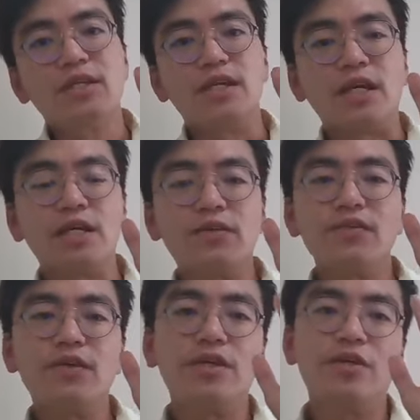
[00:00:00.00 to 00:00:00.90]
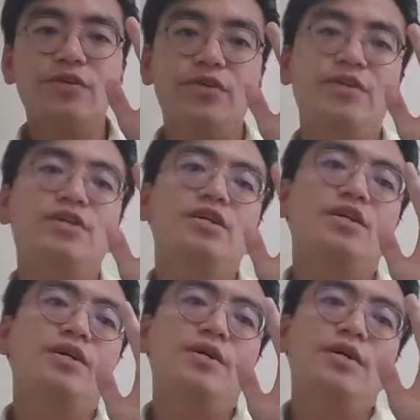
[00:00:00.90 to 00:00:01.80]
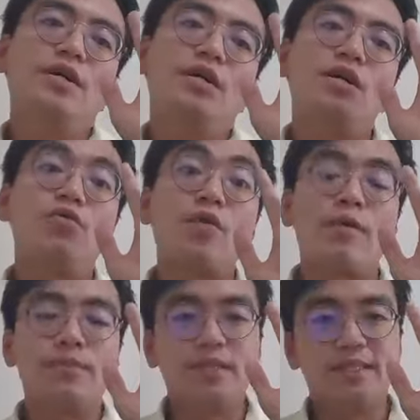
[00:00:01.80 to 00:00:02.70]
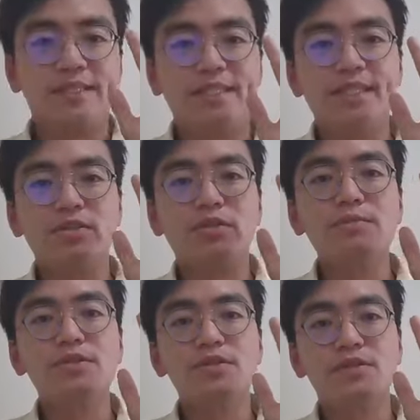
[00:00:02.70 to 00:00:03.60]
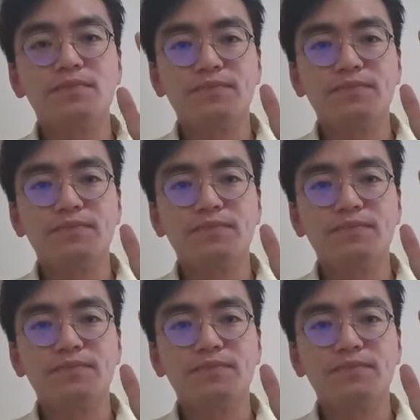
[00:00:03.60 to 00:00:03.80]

and give that area a rub 10 times.